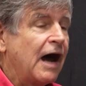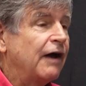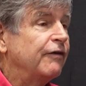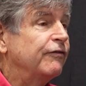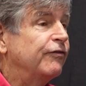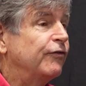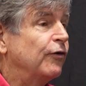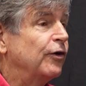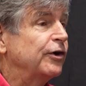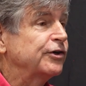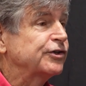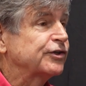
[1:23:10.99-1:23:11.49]

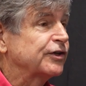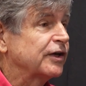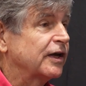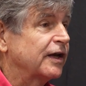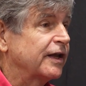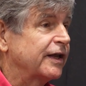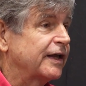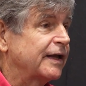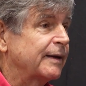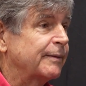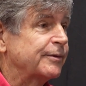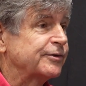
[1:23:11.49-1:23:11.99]

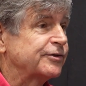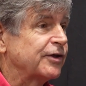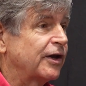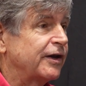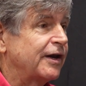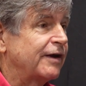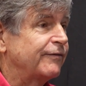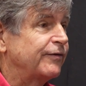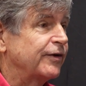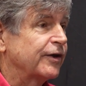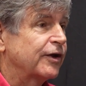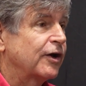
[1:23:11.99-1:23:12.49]
Unfortunately, it was
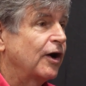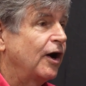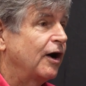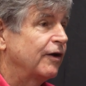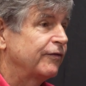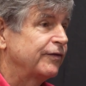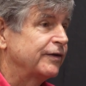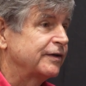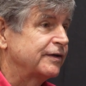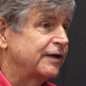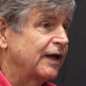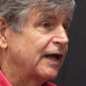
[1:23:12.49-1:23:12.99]
on every
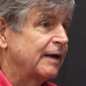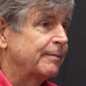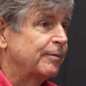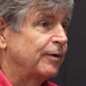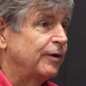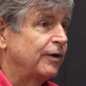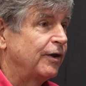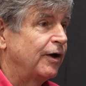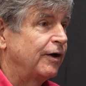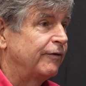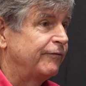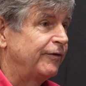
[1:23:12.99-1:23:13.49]
coffee
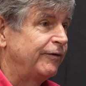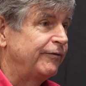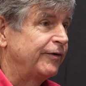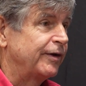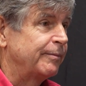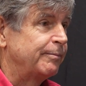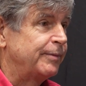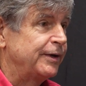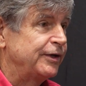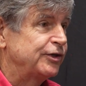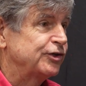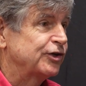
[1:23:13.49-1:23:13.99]
table of
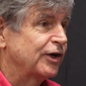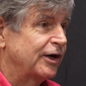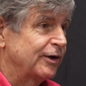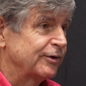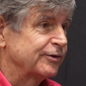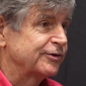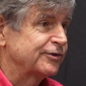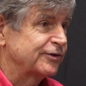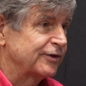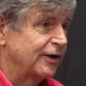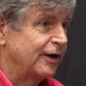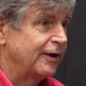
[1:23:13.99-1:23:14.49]
every beach
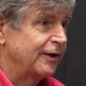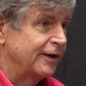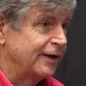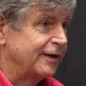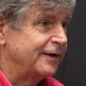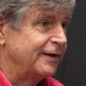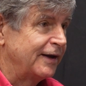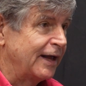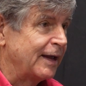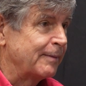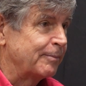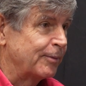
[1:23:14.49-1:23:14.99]
house
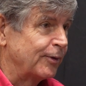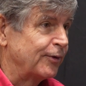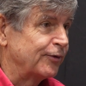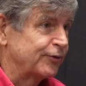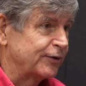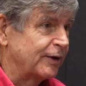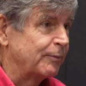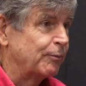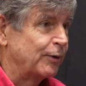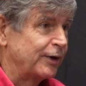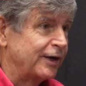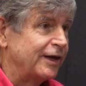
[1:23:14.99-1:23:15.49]
in
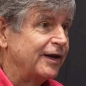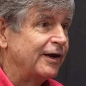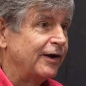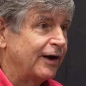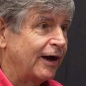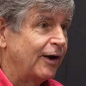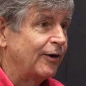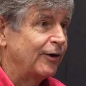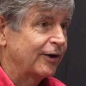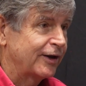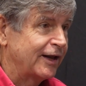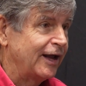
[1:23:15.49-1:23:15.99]
Naples. And
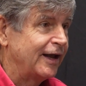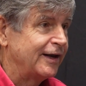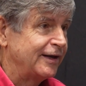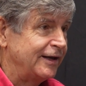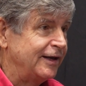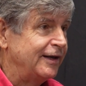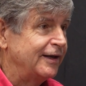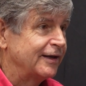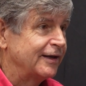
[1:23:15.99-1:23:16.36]
when Hurricane